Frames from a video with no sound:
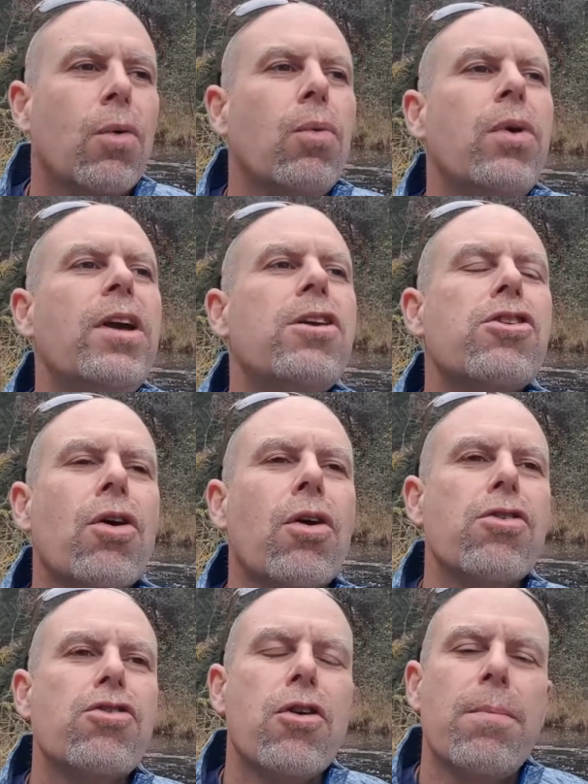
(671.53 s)

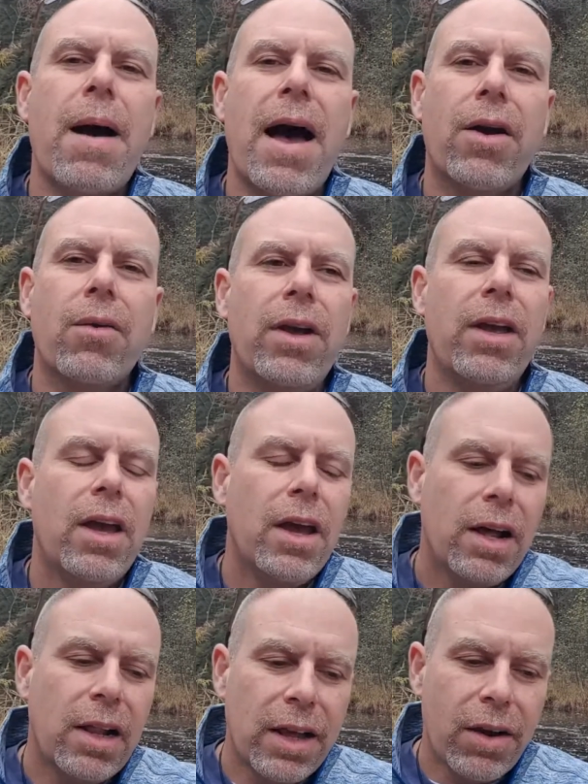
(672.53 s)
Recharge your battery,
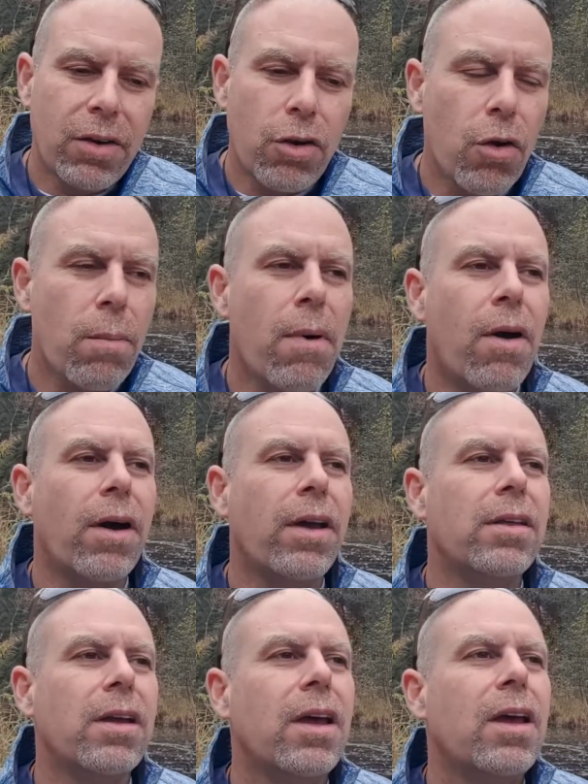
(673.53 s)
clear your
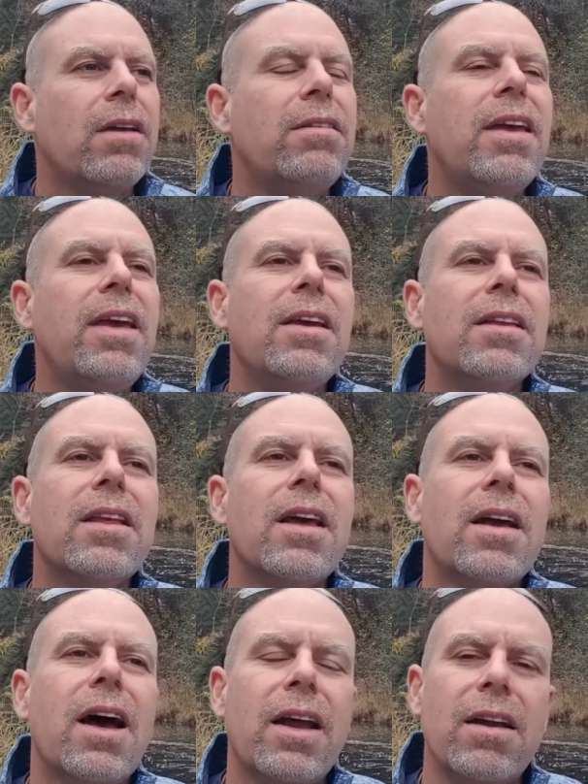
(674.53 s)
mind, take in the
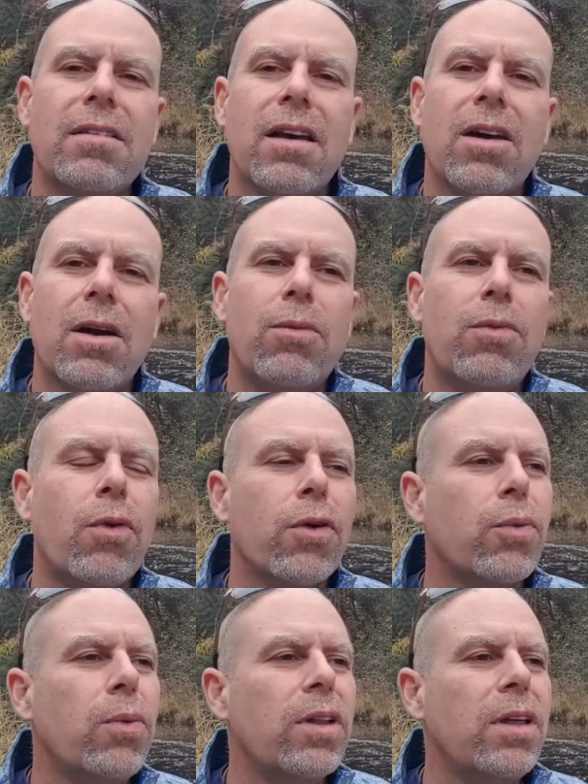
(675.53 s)
guidance that come forth.
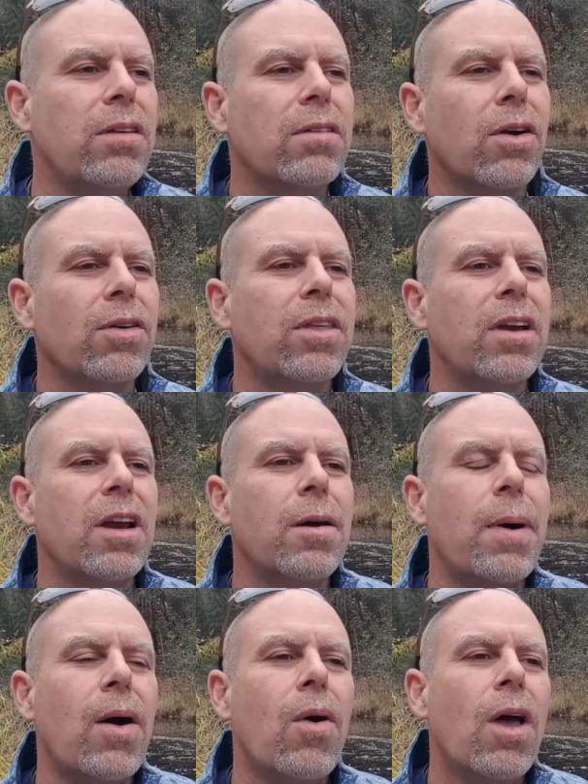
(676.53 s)
Really start thinking
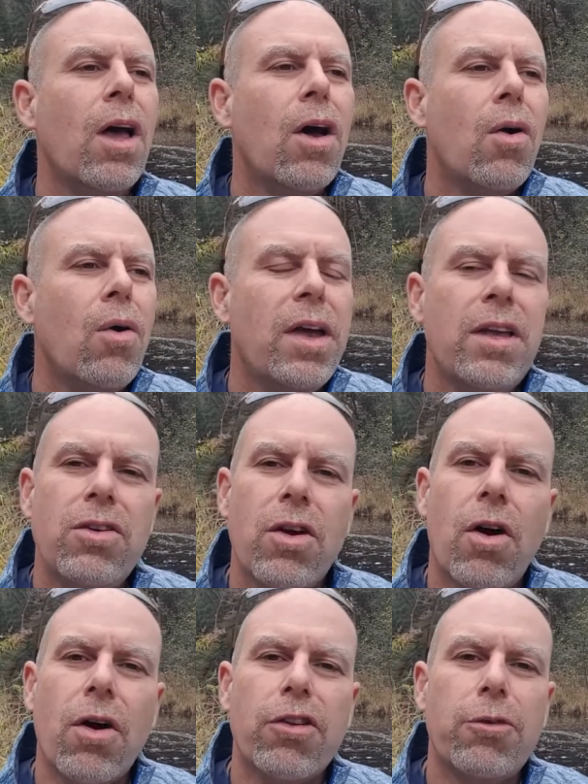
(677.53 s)
about, in your
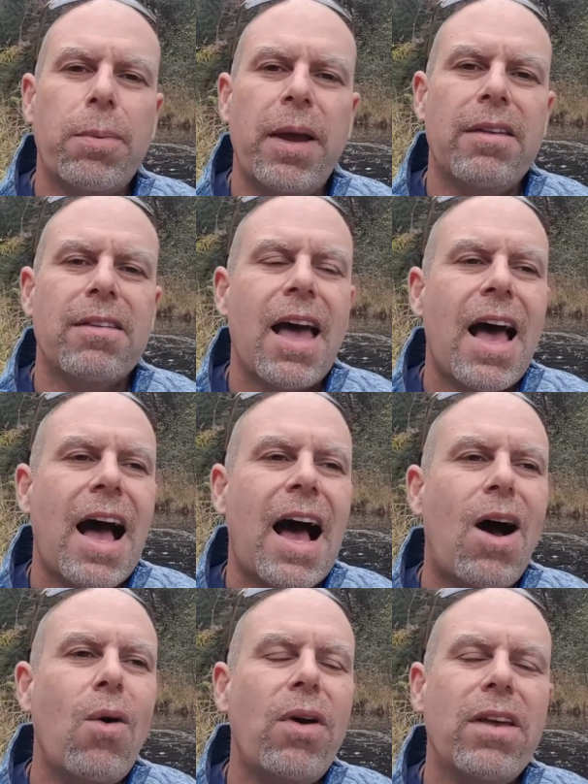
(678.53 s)
heart space,
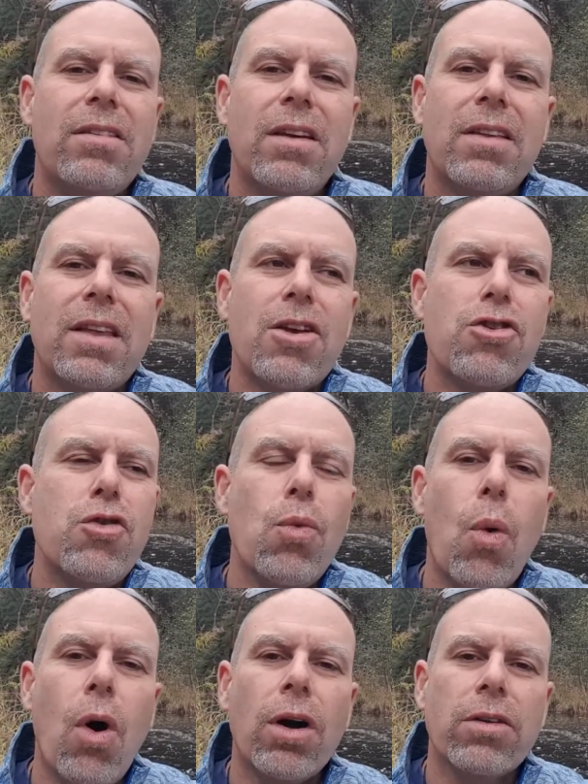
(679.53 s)
how is it that you
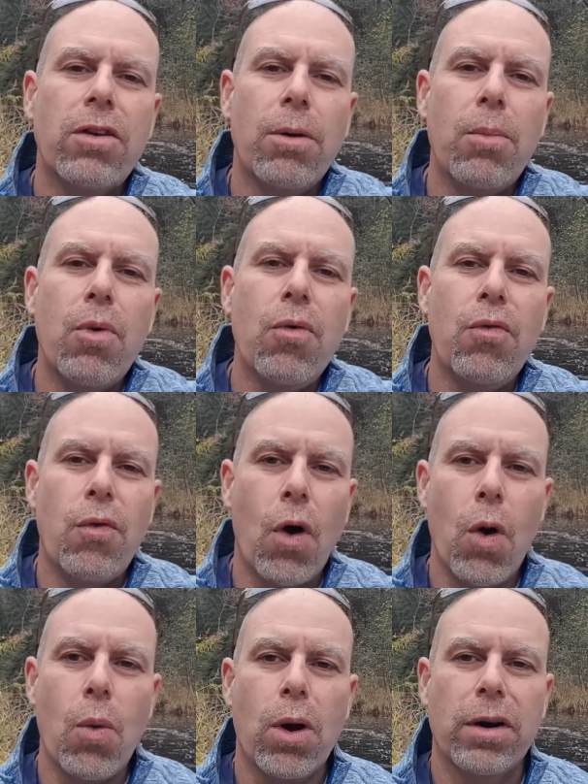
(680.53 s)
want to move
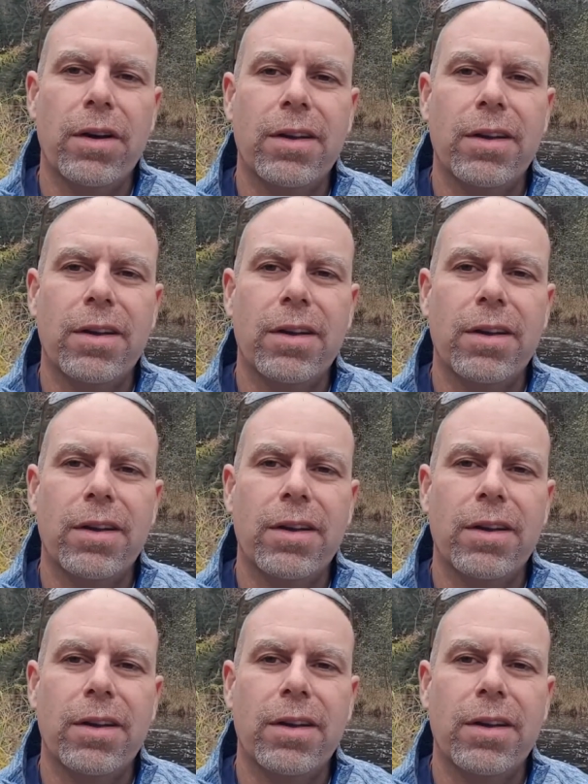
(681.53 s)
forward?